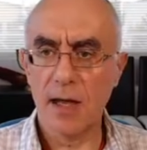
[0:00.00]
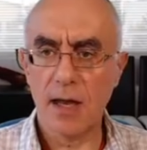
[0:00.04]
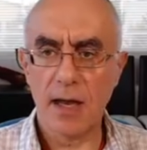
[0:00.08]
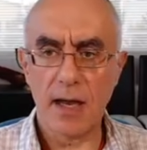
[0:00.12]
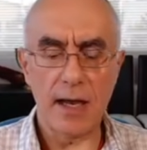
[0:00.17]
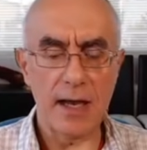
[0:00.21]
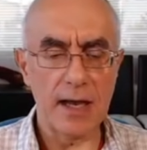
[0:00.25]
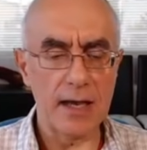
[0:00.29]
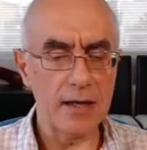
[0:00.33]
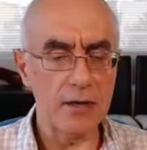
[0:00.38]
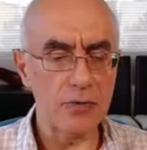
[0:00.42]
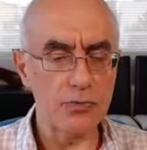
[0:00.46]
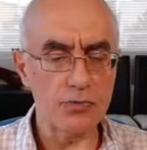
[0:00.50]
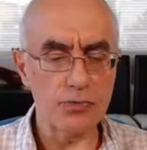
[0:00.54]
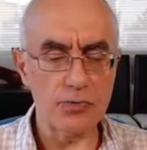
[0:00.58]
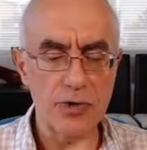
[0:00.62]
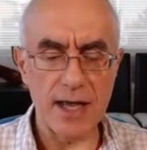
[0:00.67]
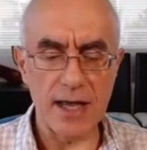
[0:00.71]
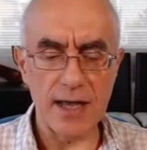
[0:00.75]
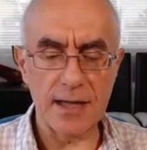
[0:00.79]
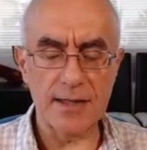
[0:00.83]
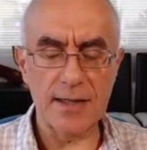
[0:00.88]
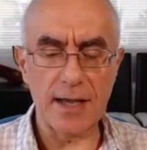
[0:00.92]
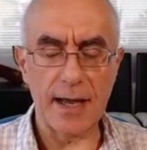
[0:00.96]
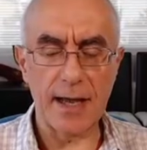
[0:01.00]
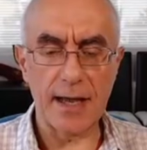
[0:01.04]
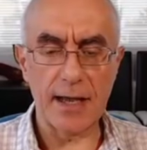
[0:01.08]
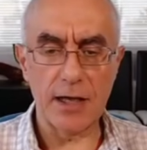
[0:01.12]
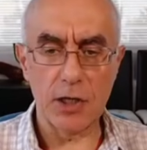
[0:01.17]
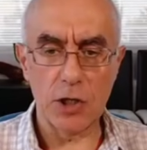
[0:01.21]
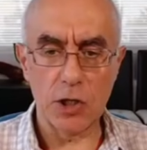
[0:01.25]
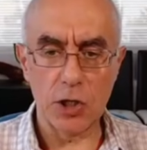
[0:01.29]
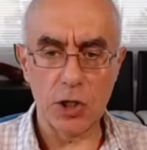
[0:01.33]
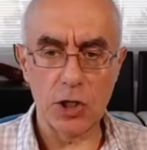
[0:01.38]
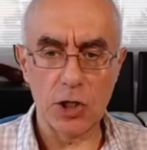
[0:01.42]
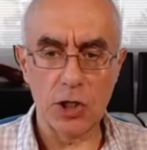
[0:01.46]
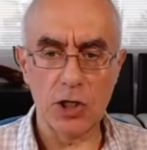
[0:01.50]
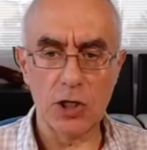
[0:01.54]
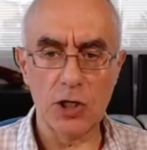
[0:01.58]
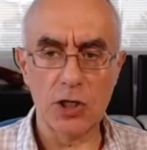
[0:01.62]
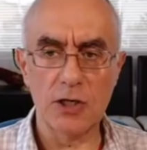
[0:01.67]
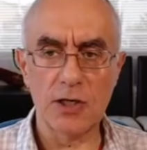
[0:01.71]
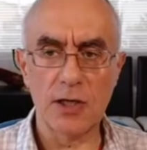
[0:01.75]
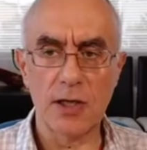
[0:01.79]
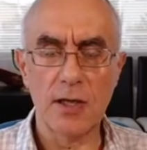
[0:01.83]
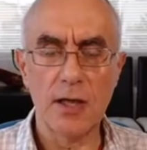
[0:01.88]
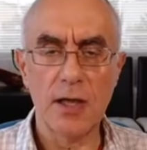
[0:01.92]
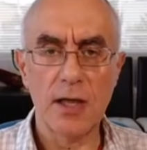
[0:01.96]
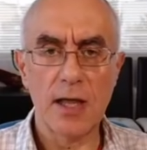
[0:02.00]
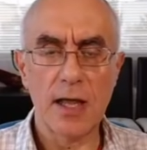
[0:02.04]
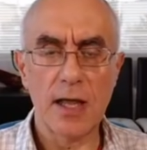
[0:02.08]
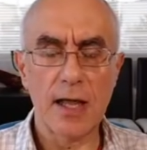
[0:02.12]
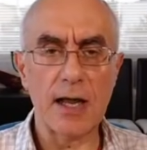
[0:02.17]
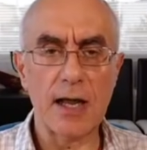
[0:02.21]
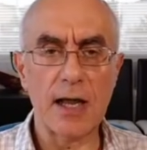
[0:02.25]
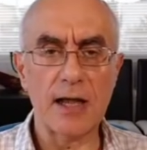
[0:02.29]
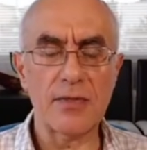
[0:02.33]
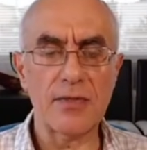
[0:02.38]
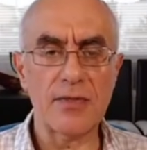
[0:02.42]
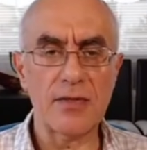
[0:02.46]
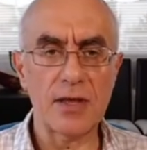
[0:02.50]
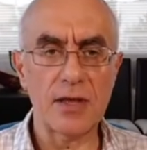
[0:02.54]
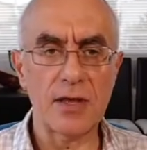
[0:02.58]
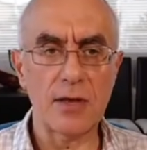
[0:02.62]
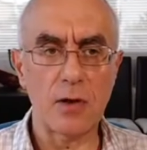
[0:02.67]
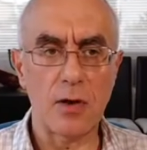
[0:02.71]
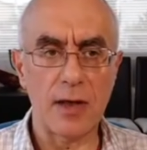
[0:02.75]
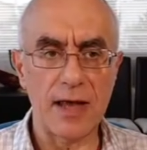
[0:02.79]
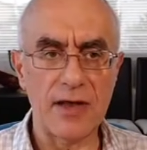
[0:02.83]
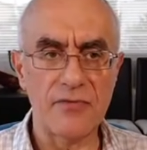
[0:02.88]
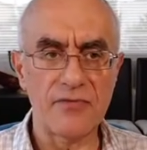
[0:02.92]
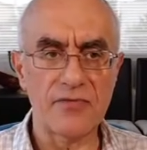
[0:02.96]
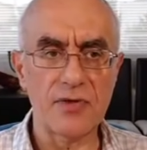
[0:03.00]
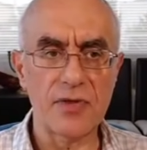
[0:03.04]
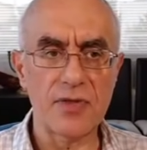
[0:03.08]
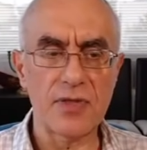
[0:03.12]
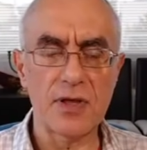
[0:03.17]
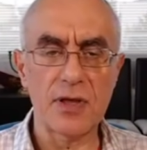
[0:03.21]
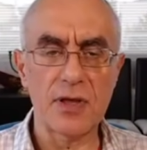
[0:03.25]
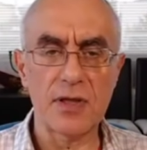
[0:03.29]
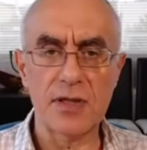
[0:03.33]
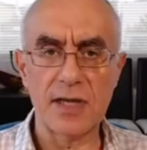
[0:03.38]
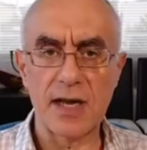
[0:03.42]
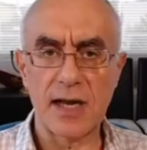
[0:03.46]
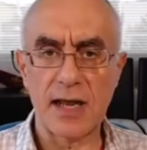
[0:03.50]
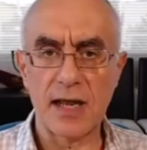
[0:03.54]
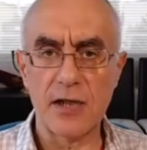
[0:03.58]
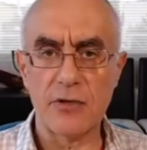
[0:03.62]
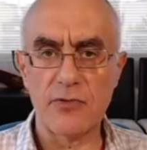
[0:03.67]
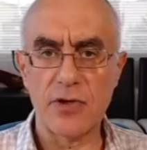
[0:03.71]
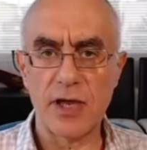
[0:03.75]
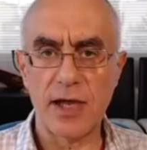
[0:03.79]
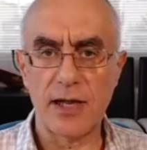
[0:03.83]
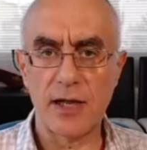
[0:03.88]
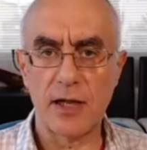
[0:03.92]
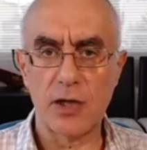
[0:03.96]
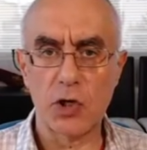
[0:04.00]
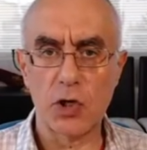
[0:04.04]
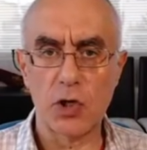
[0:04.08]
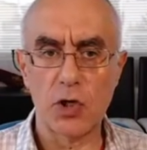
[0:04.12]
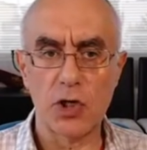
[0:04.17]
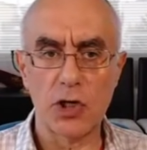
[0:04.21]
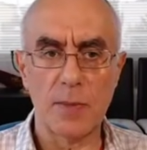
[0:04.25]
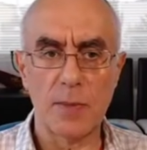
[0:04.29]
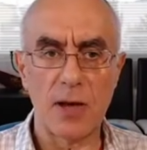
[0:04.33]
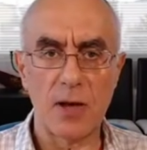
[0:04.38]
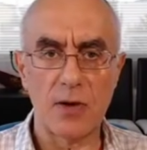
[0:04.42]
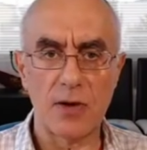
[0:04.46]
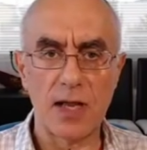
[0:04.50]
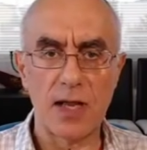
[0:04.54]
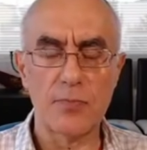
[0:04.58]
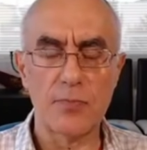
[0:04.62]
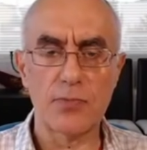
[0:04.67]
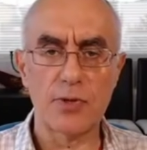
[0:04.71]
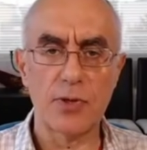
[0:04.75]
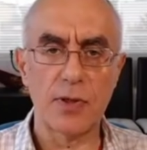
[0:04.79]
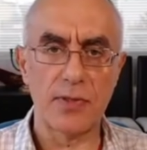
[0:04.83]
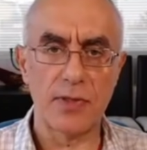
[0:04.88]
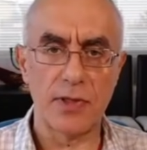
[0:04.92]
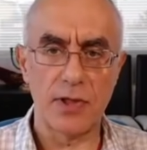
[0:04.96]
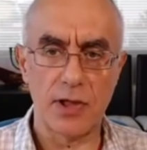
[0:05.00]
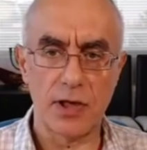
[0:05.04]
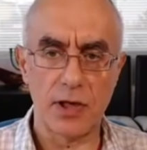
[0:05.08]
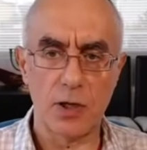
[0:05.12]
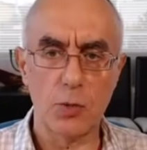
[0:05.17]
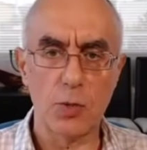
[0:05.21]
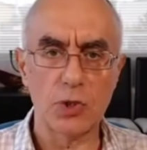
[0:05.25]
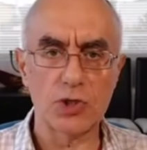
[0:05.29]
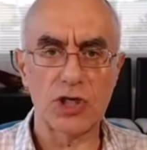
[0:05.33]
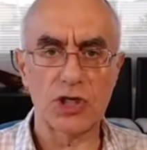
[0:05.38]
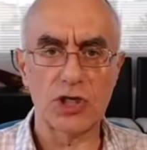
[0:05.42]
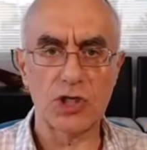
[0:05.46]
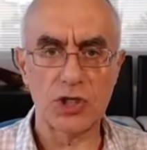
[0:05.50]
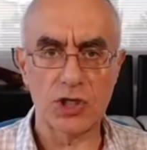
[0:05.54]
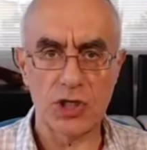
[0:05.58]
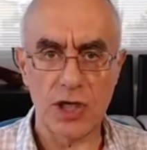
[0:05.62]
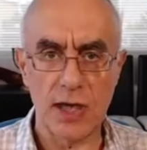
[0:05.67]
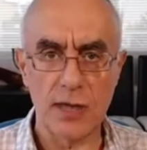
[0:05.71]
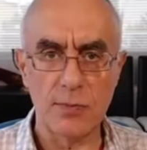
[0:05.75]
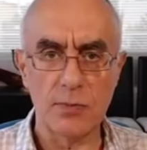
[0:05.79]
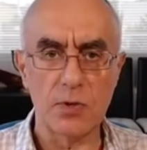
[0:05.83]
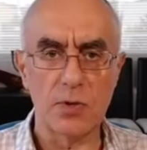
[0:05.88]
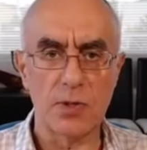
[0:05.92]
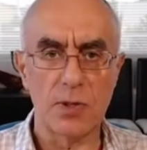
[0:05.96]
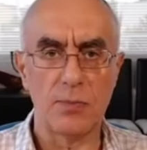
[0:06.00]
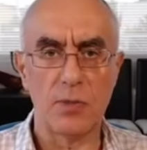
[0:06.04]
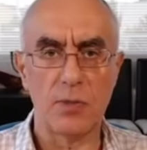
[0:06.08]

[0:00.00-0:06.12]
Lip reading: I read, I heard, and I think everything that I read and heard about April 30 was a shame to